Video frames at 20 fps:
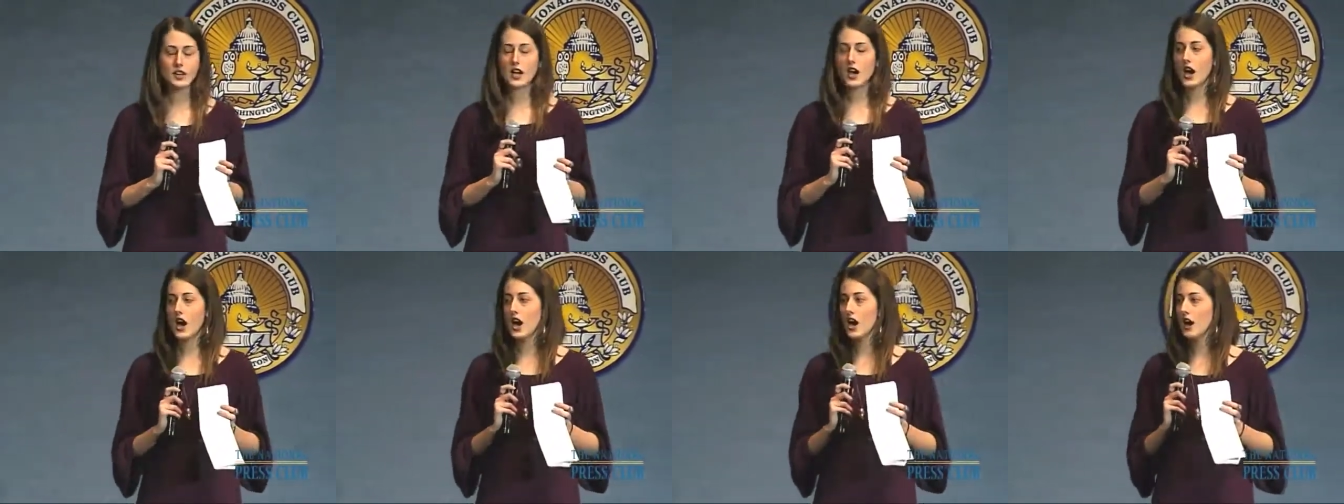
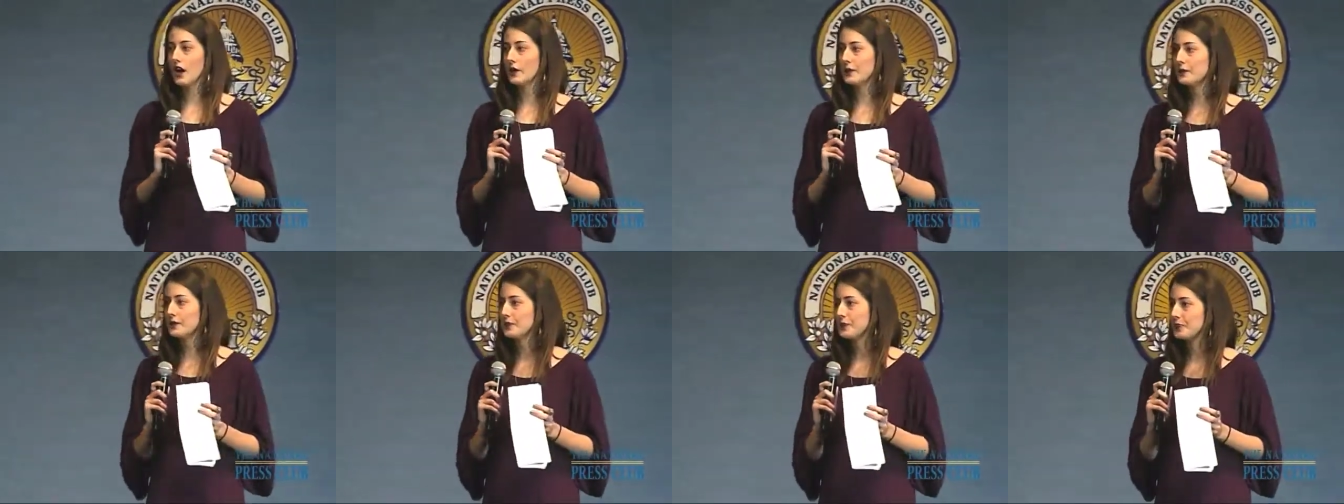
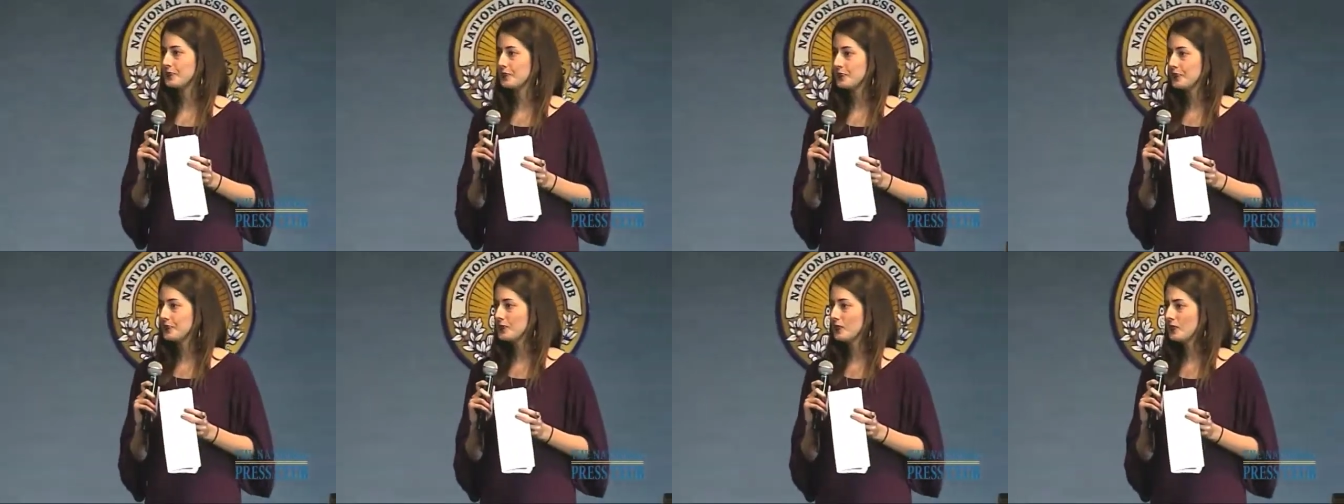I
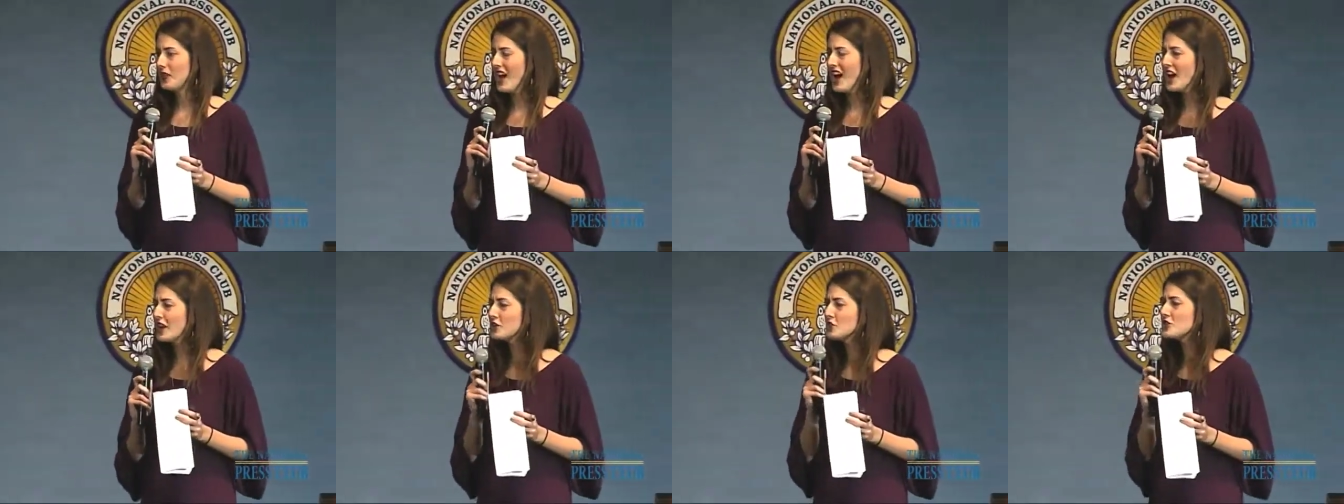
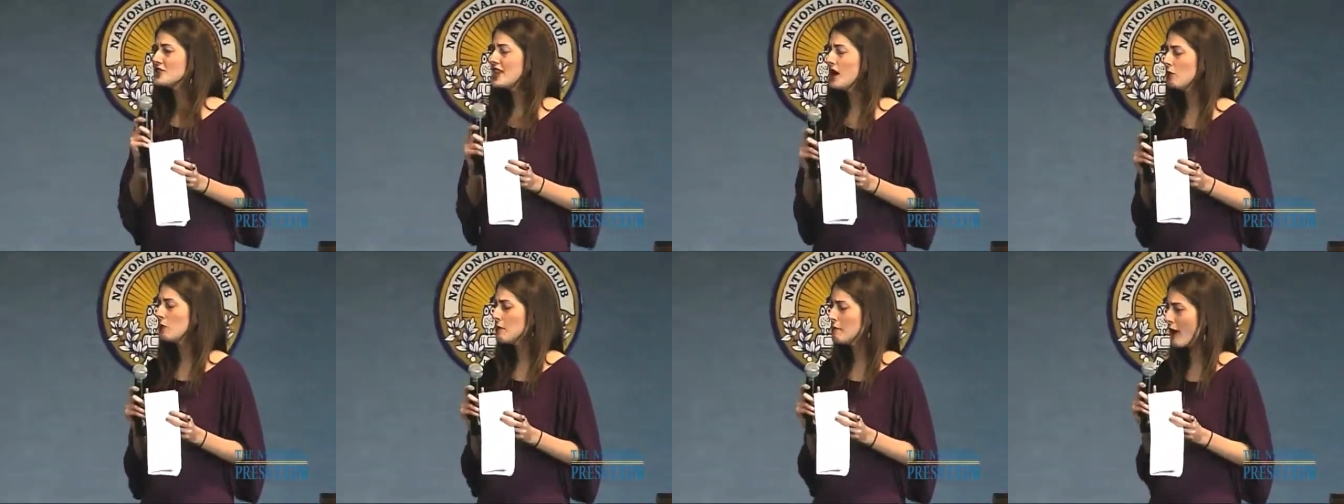
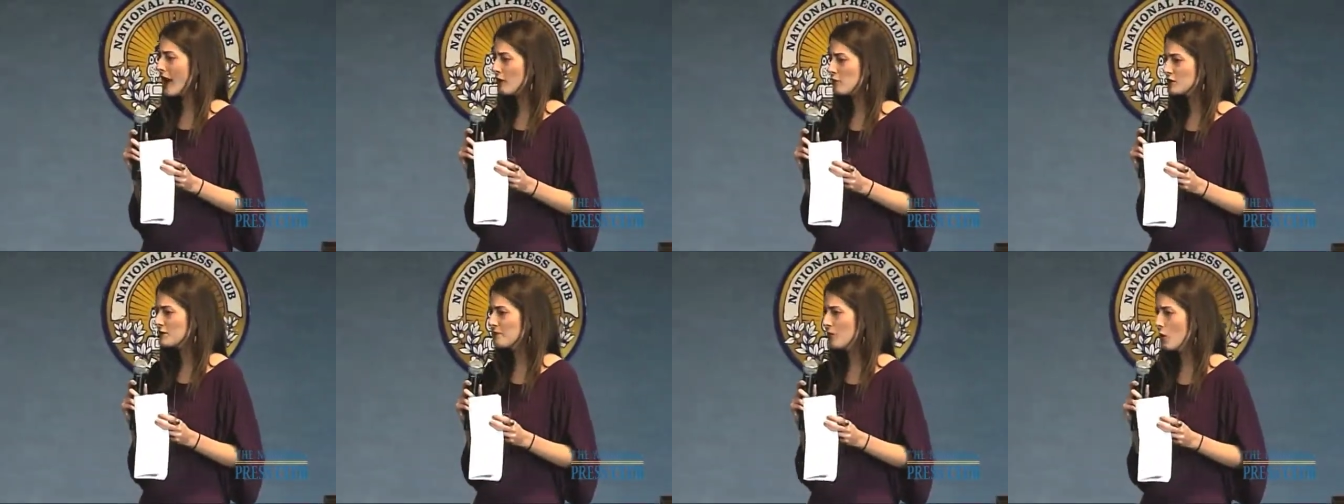understand when
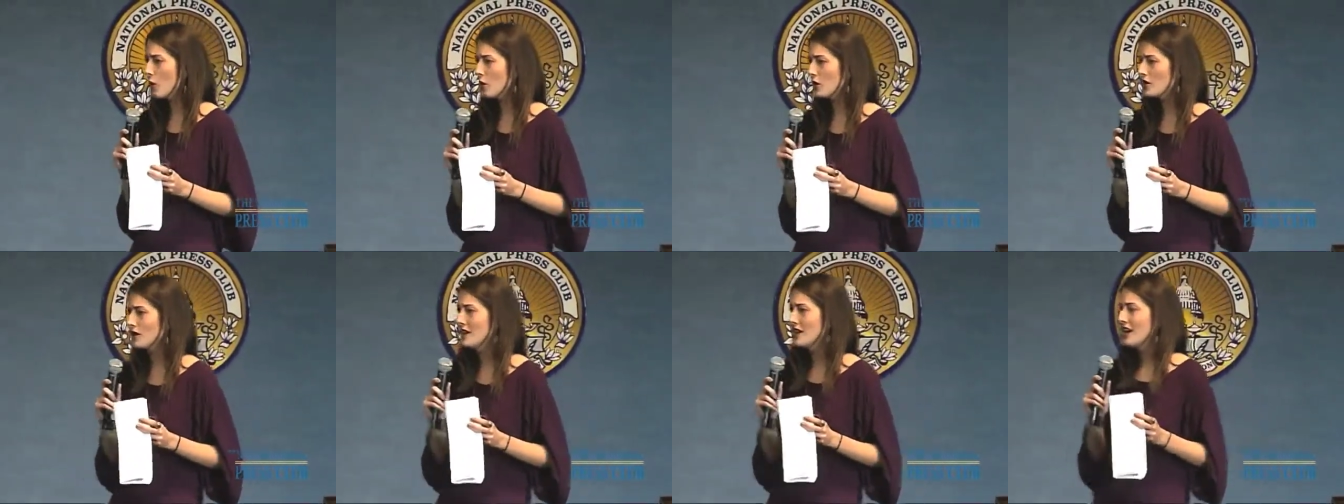Mike was
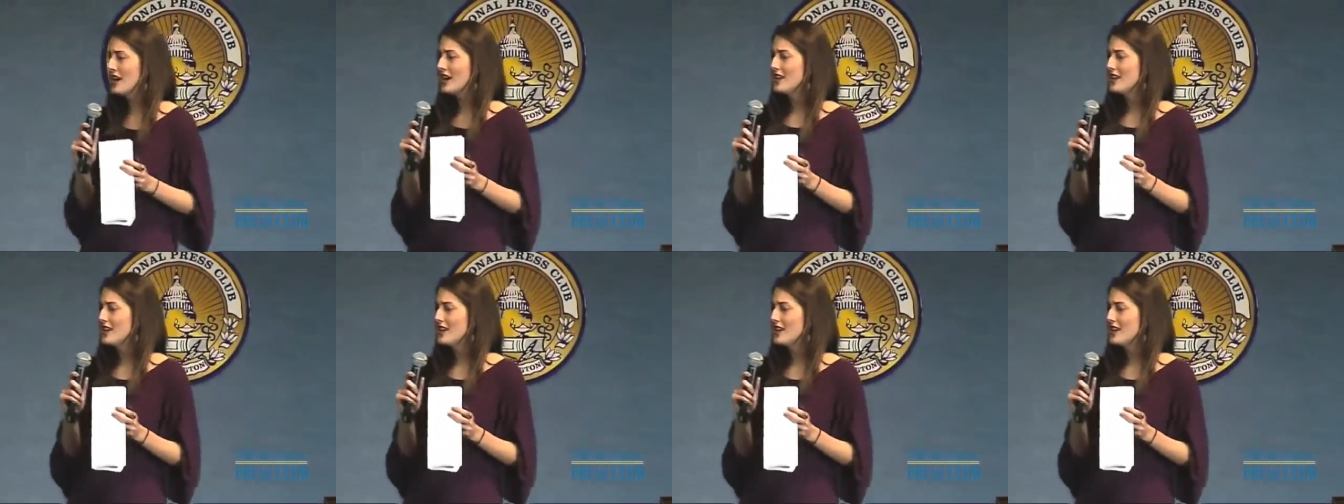born,